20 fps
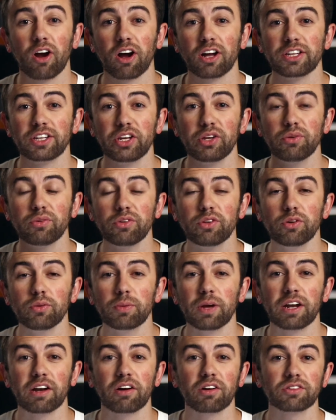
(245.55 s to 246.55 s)
on
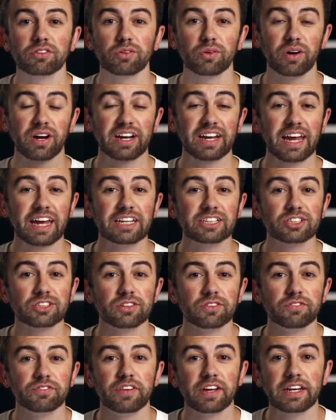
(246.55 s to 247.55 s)
YouTube and also
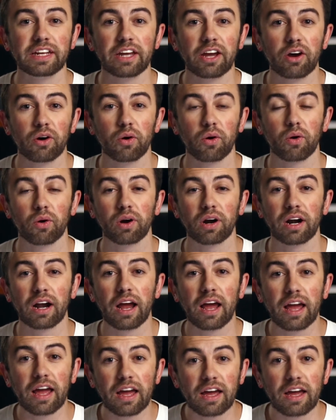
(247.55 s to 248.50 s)
occasional video or